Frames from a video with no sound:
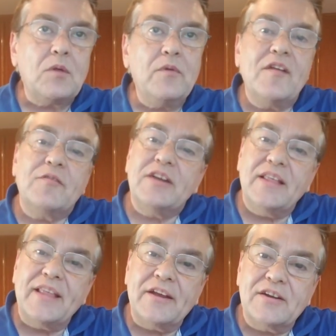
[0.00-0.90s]
We've never
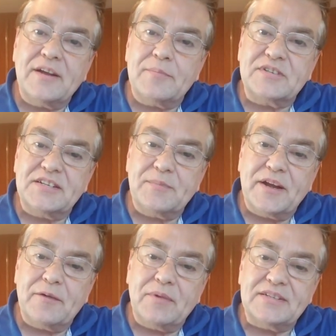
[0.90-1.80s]
done that here at Deeper States
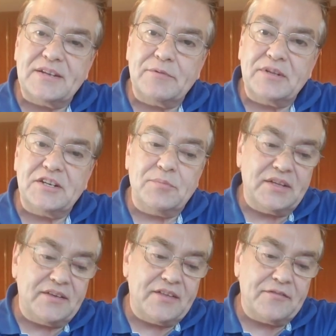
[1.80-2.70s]
Mind and Wellness. I really do
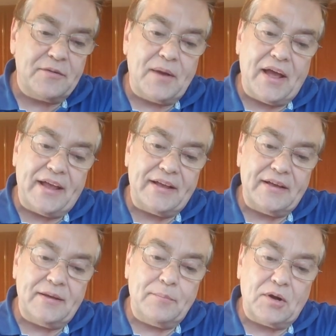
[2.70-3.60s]
believe that if you're buying
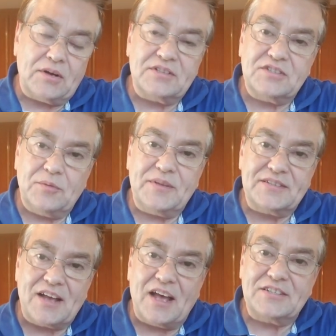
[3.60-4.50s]
a bar of soap
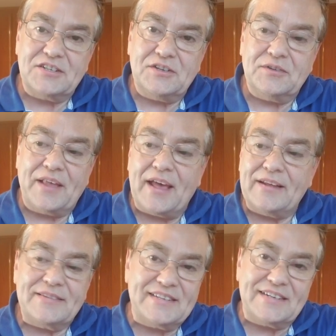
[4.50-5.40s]
that's costing you
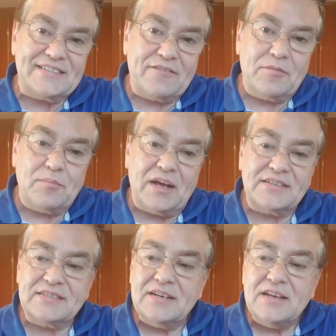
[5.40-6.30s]
that
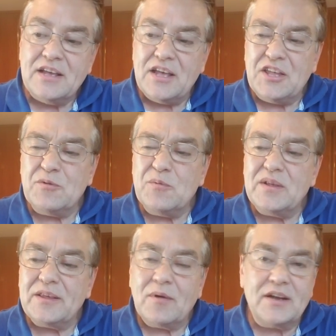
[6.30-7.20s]
$6-7, you
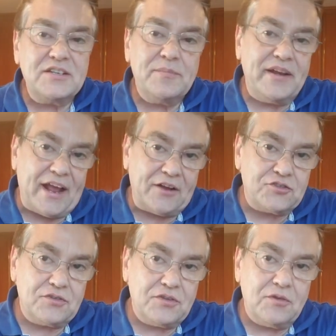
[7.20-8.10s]
really want it to be
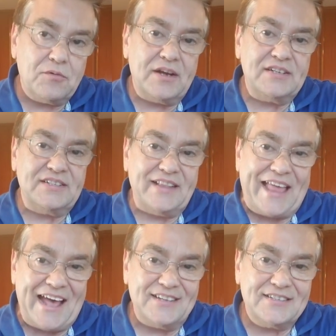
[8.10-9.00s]
natural. You want it to
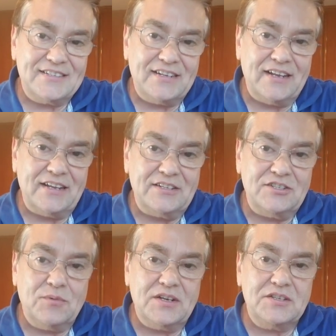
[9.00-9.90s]
last,
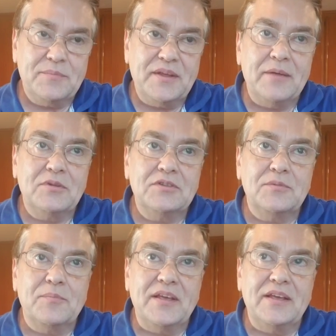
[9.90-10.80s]
and you want it to be able
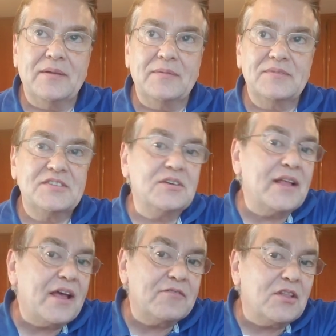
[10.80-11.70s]
to
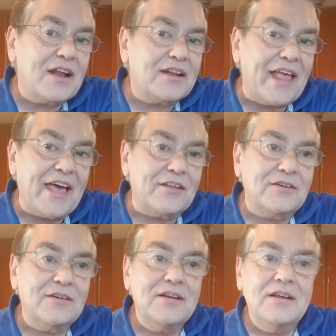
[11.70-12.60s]
still have a lot of
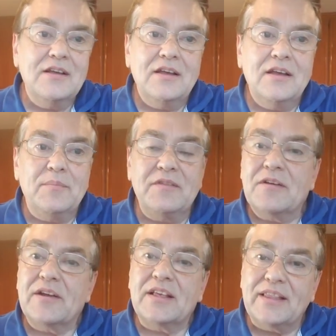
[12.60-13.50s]
lather, be
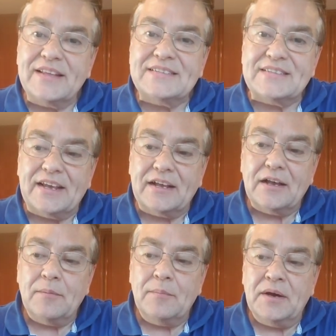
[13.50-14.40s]
very cleansing,
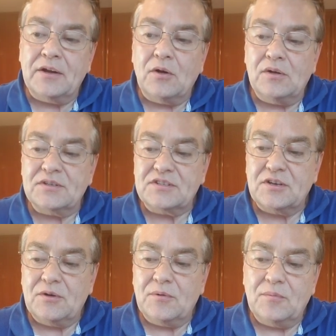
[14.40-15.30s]
but
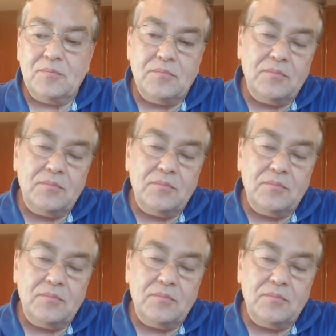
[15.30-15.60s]
also